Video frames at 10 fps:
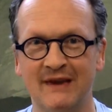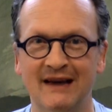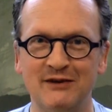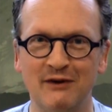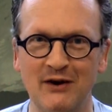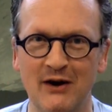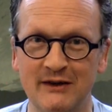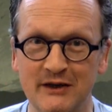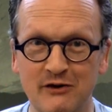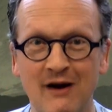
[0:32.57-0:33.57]
It's very hard
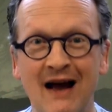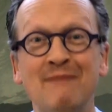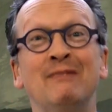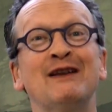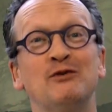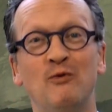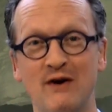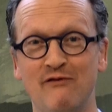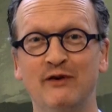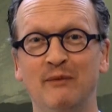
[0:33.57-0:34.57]
to describe, but it's
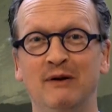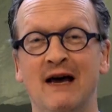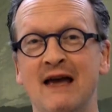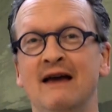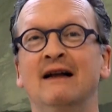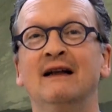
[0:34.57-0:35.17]
wonderful to play.